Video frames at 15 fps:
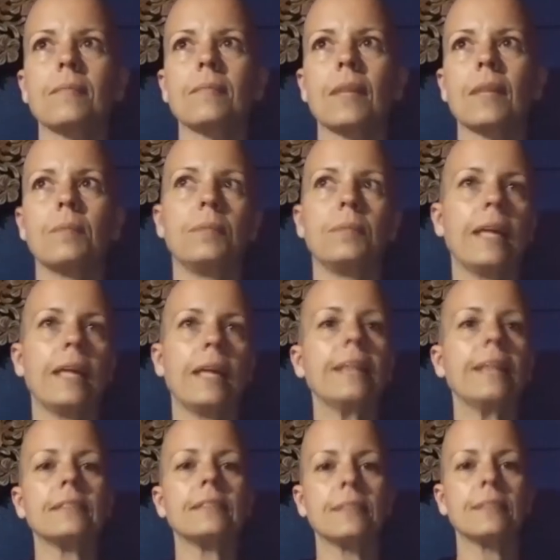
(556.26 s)
blank
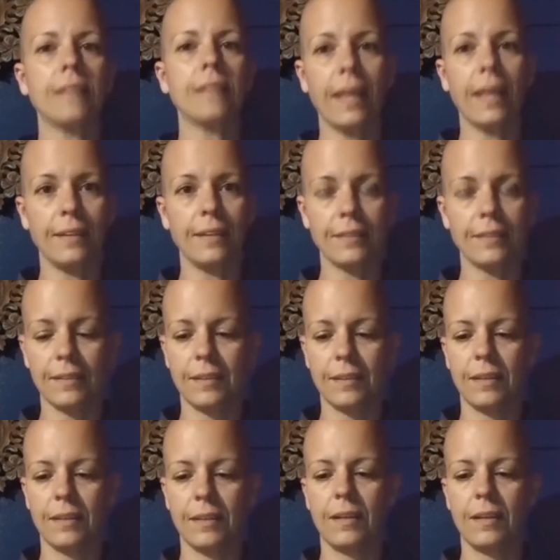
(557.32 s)
slate
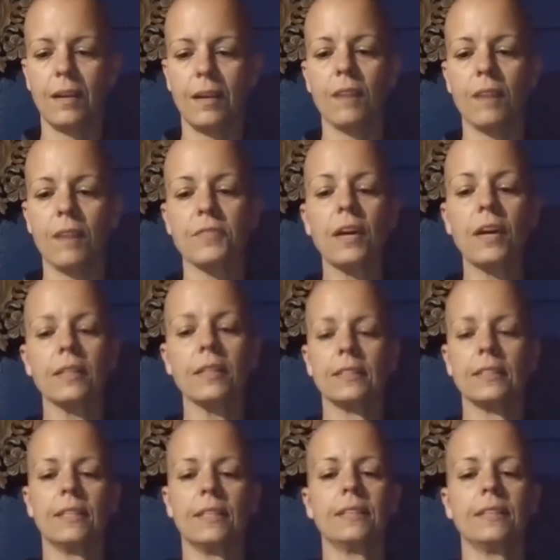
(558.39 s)
of
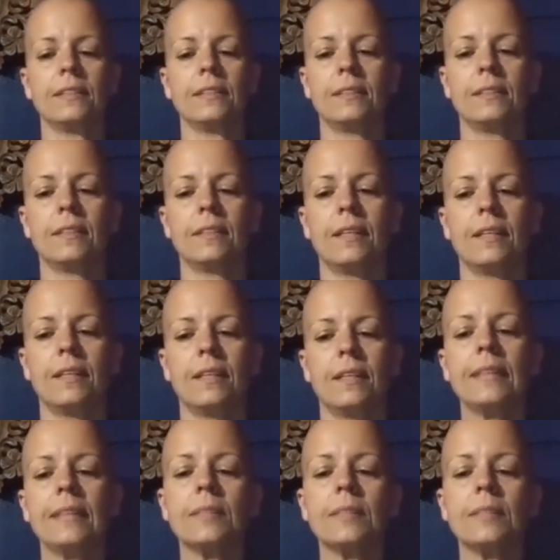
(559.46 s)
thoughtlessness,
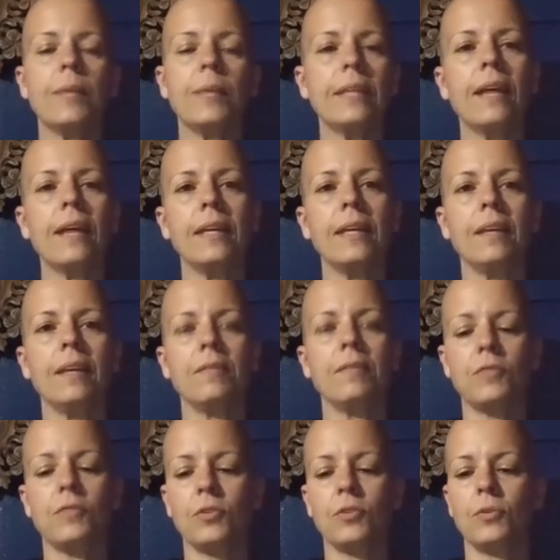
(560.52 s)
it's a bit naive
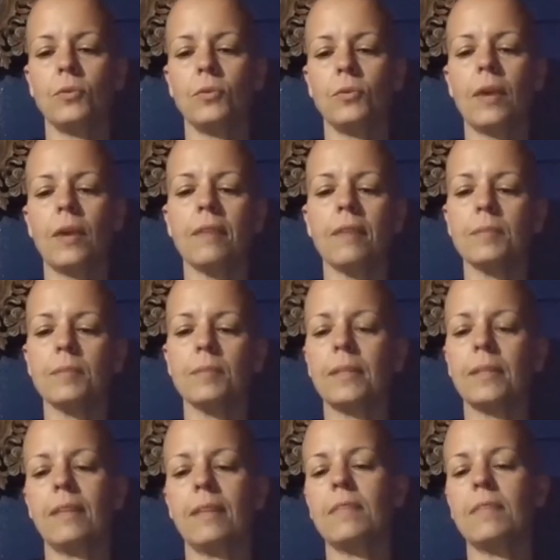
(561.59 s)
to ever
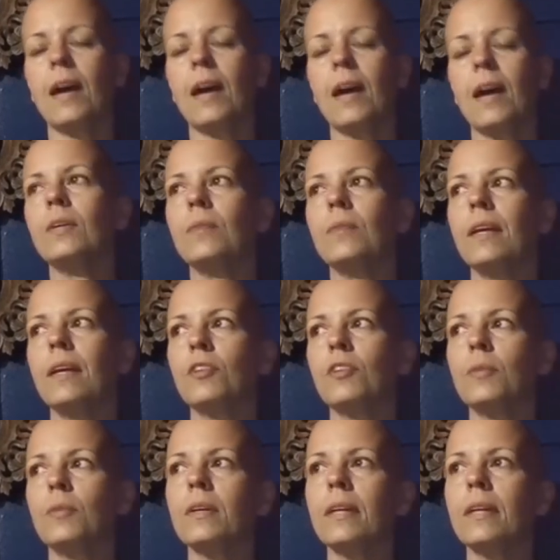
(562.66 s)
believe that when we
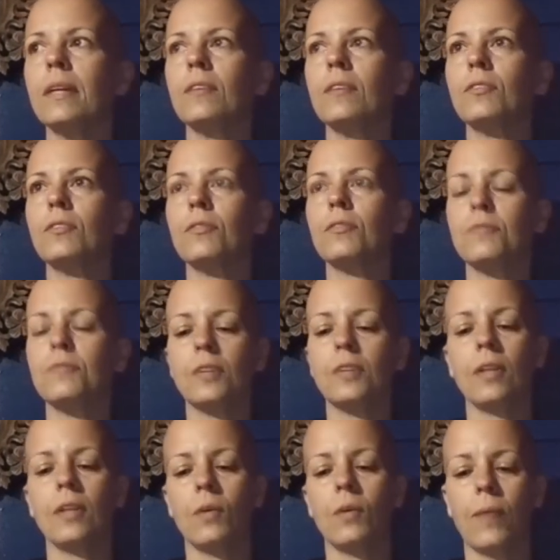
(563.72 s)
experience full
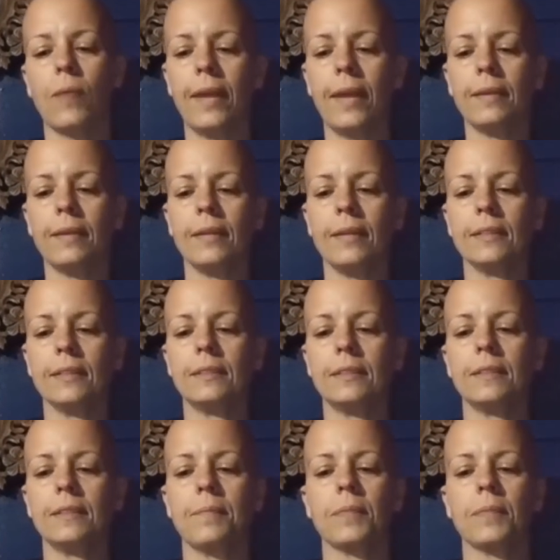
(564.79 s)
awakeness,
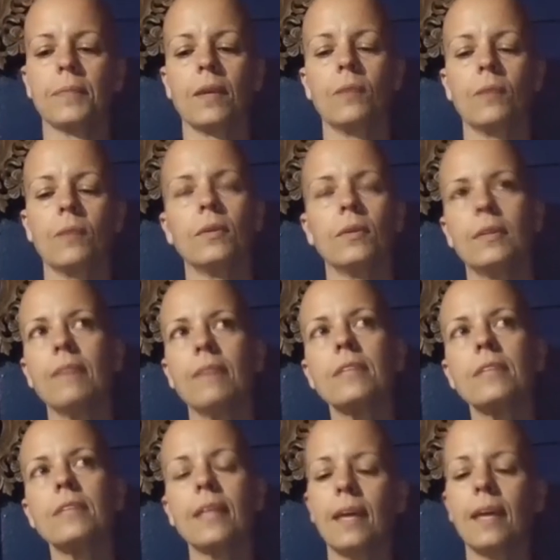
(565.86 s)
we'll never
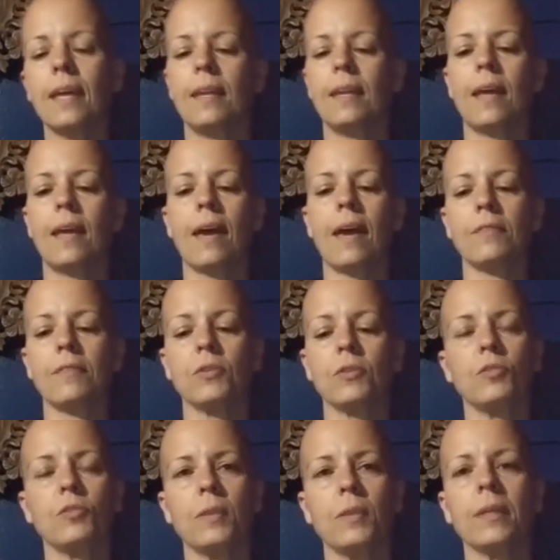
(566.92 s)
again have to
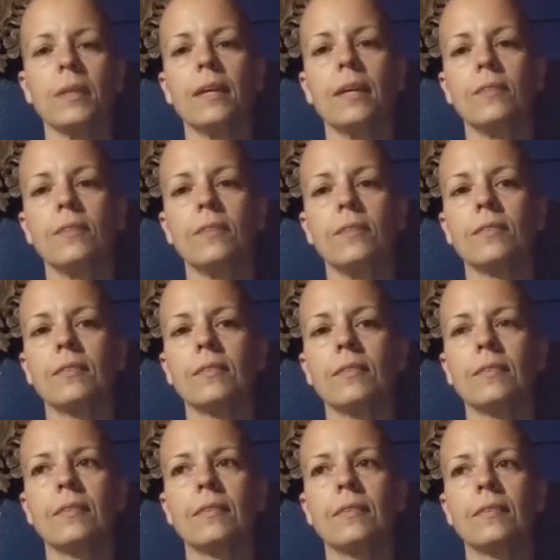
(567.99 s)
experience
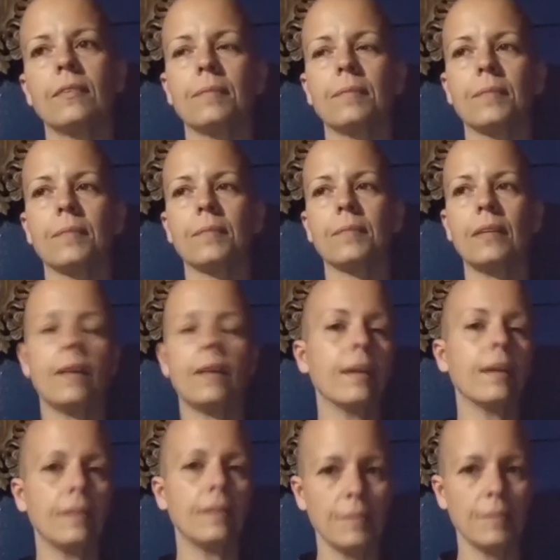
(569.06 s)
negative
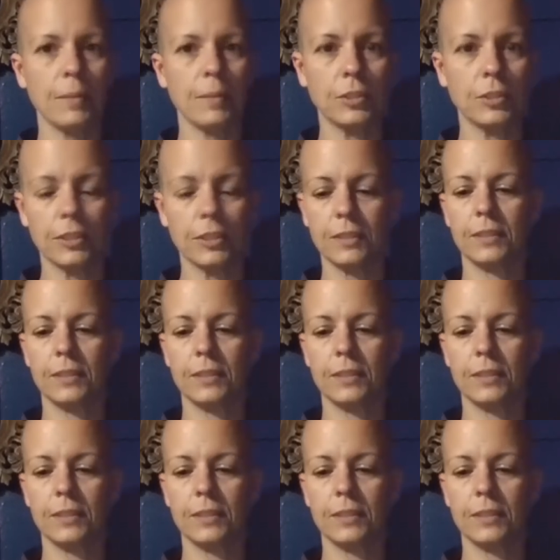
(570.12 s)
emotions.